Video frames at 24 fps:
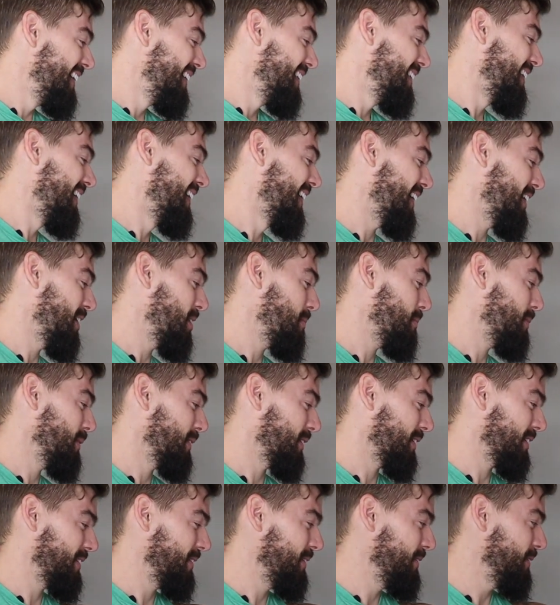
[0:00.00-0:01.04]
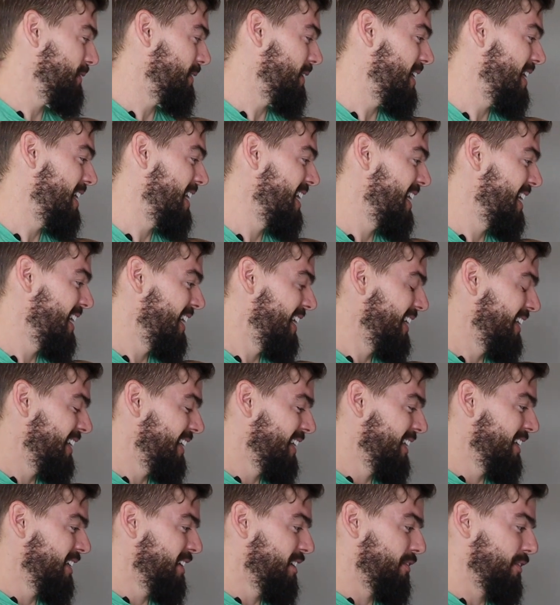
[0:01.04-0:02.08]
I hope you are too.
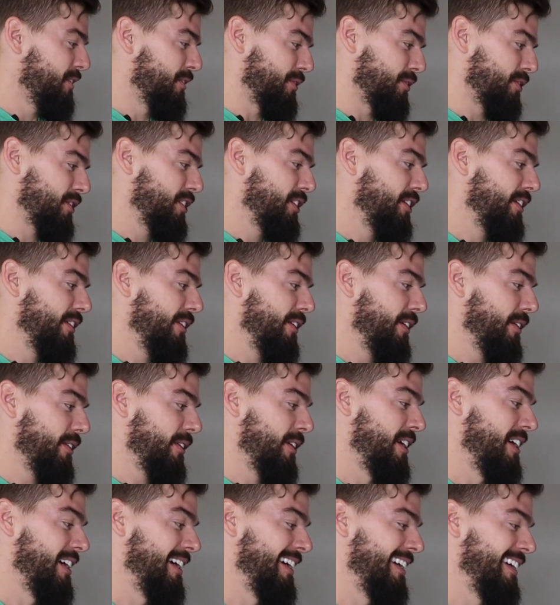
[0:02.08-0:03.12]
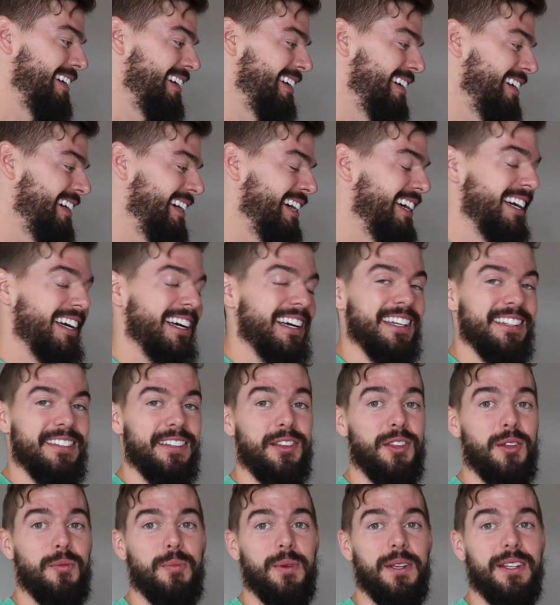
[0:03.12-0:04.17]
Feels good though.
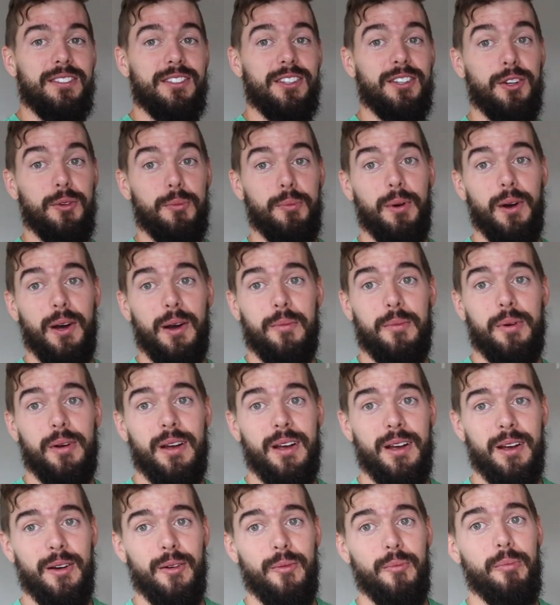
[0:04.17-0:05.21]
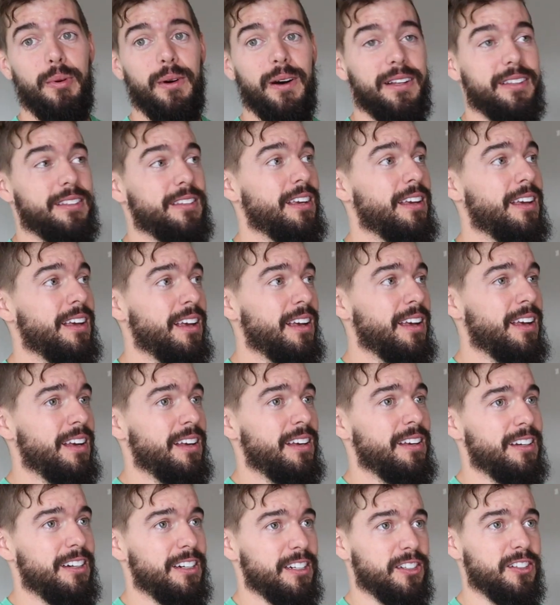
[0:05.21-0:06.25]
Nothing beats a good pump, but
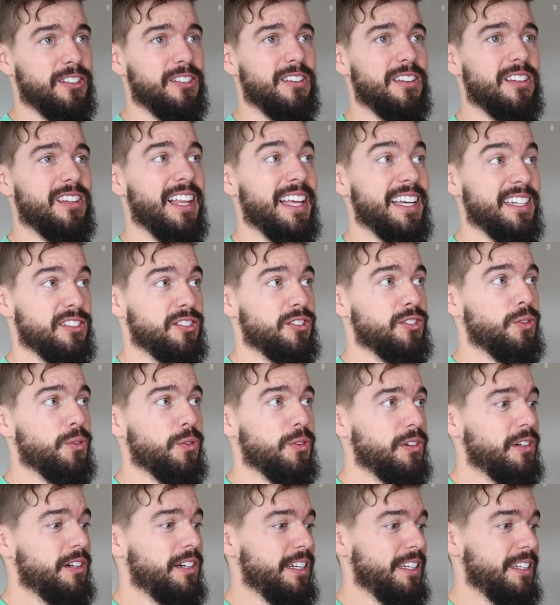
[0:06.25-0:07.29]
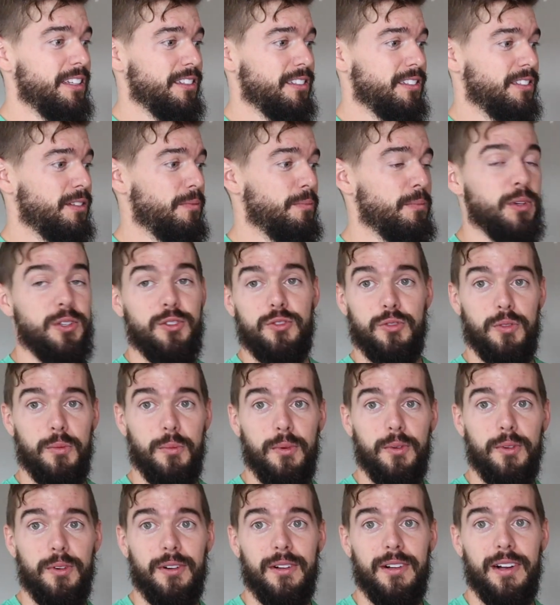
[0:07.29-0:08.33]
a good leg sore is
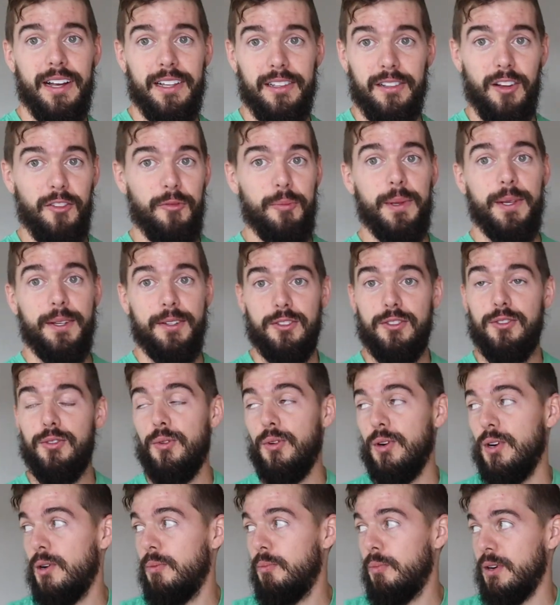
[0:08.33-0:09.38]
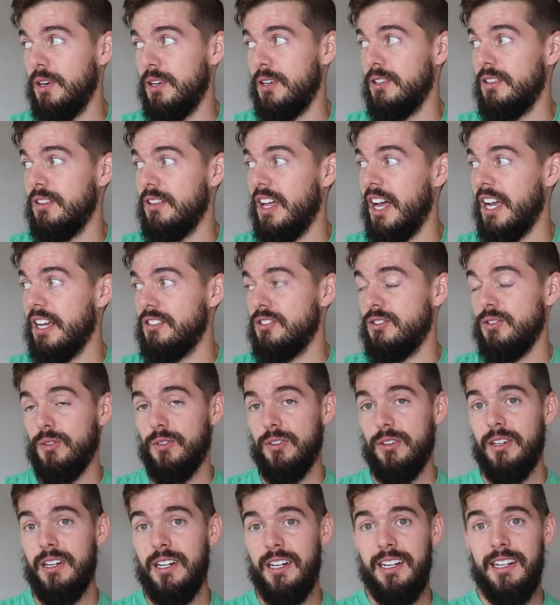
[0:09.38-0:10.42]
miserable. I love being sore, but a good leg
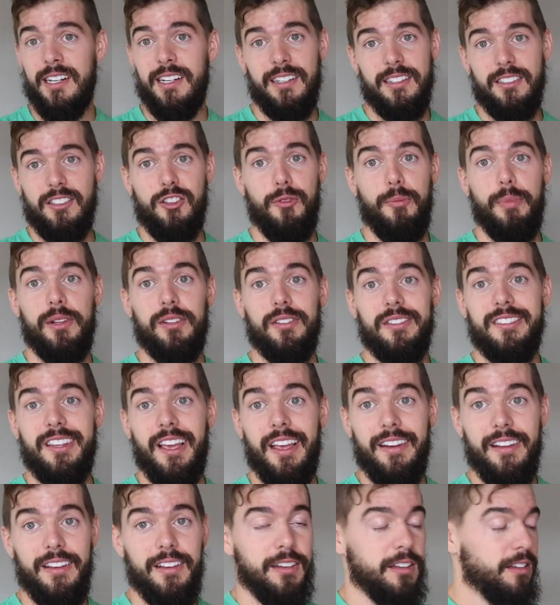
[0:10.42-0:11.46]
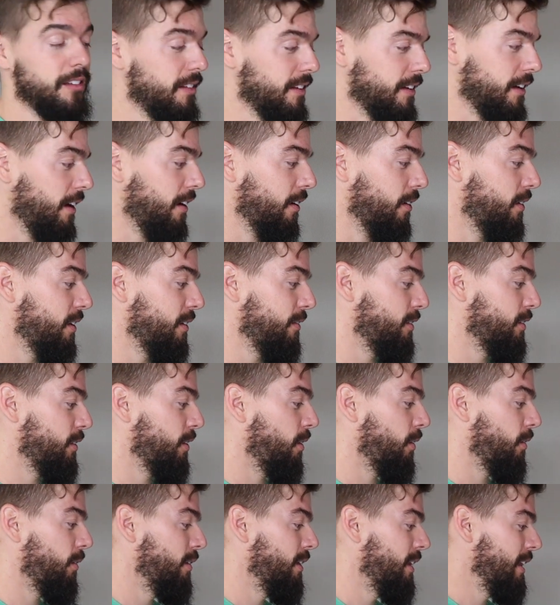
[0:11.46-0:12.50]
sore is debilitating. Like, I don't even
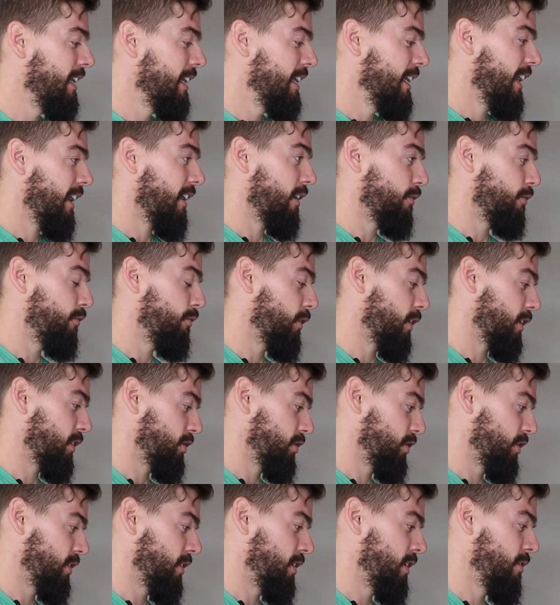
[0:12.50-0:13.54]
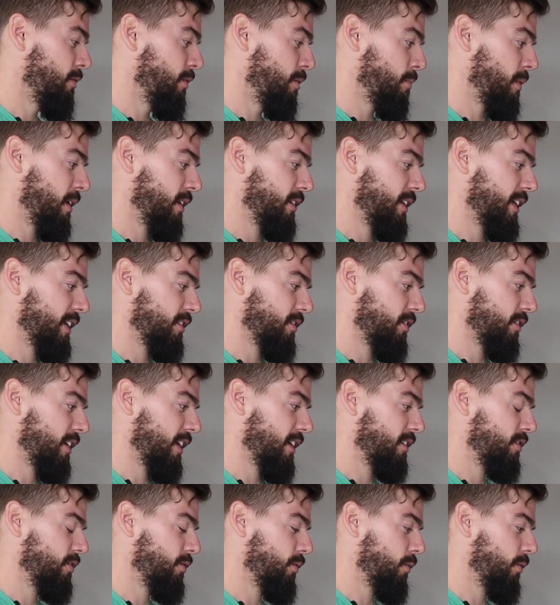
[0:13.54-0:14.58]
know how to function when my legs are
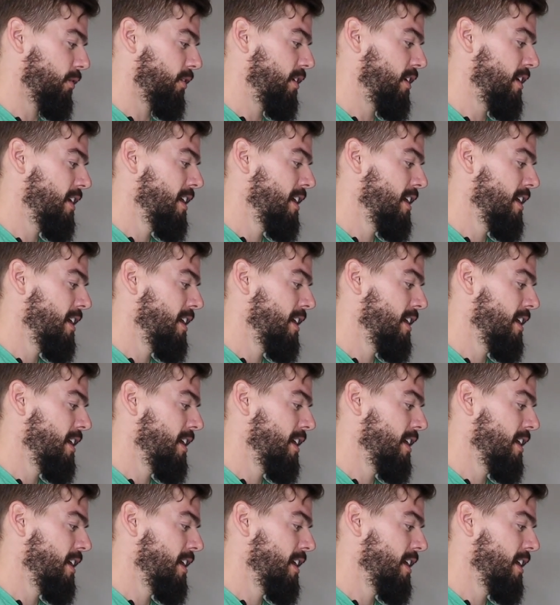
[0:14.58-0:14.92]
that sore.